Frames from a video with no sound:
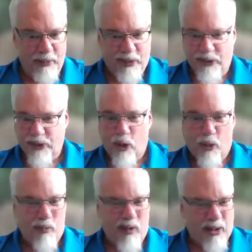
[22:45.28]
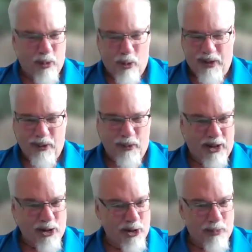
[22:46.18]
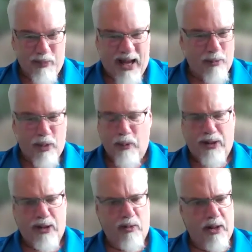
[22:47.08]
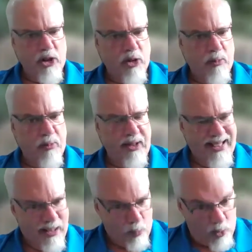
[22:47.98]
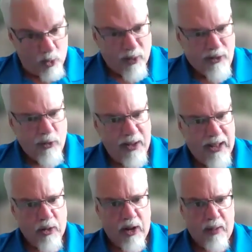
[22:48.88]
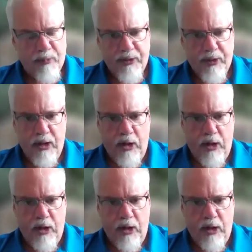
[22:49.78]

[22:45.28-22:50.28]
We just call them micro integration and macro integration. But again, we're learning toward outcomes.